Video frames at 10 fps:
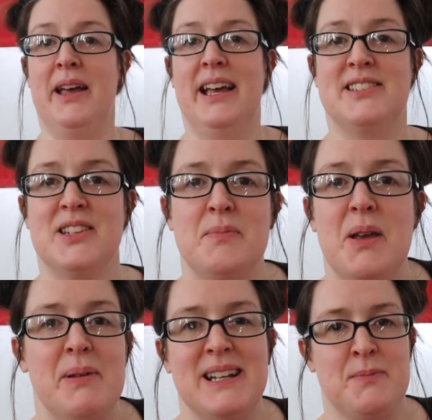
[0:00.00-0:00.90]
It's just me
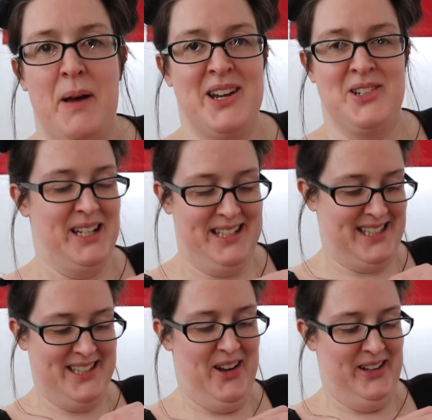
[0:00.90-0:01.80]
being special.
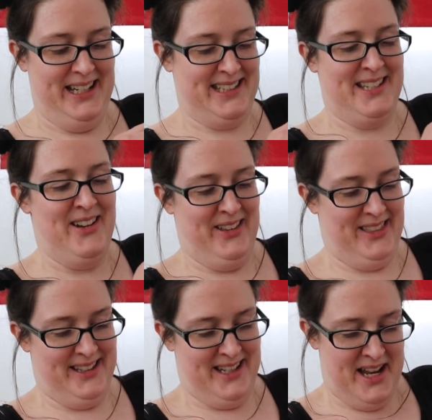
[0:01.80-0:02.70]
It's not
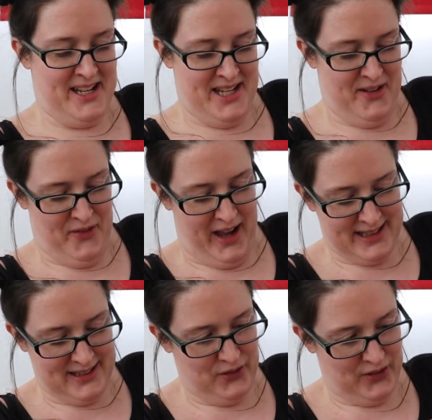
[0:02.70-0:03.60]
a
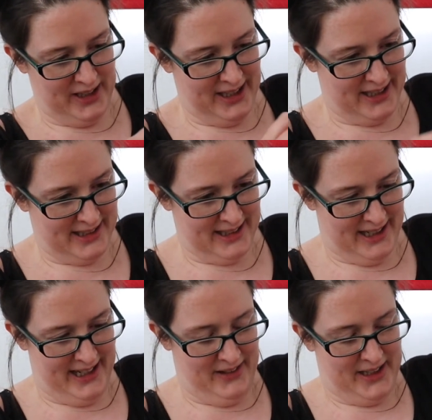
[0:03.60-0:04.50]
defect of the
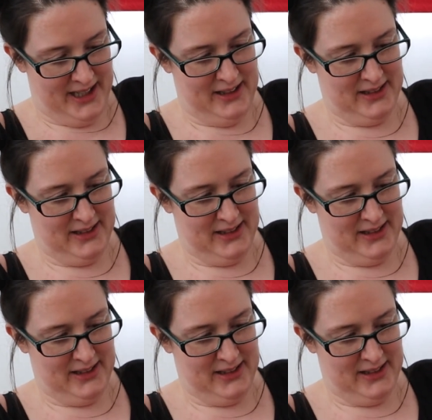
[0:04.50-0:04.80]
design. There we go.